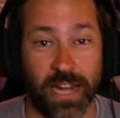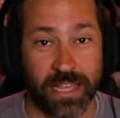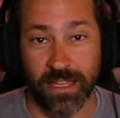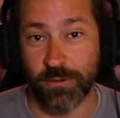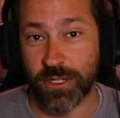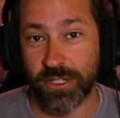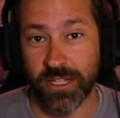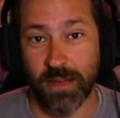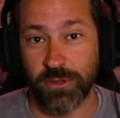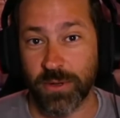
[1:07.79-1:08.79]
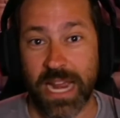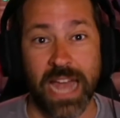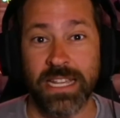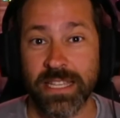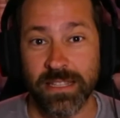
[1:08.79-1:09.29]
And I think we should stop doing
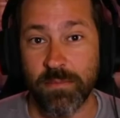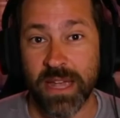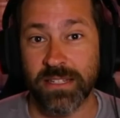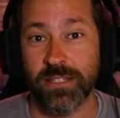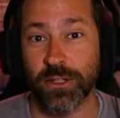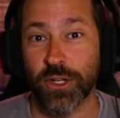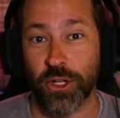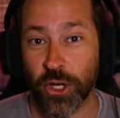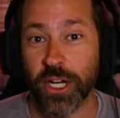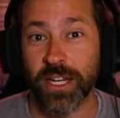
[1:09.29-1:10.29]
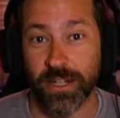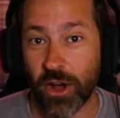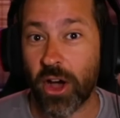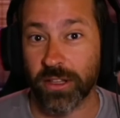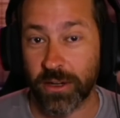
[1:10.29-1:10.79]
anything that makes us look good at
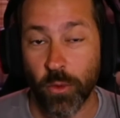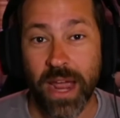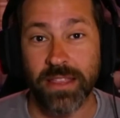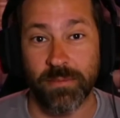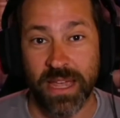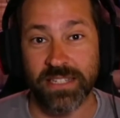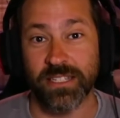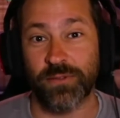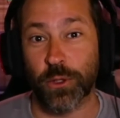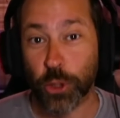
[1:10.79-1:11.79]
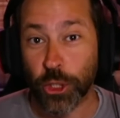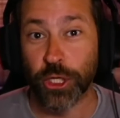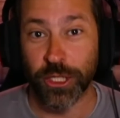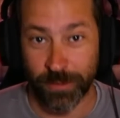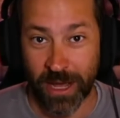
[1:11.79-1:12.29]
all in a way that makes us feel
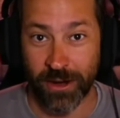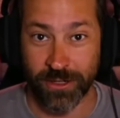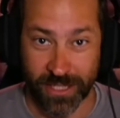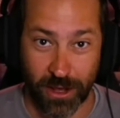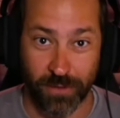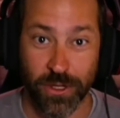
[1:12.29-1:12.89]
good about ourselves.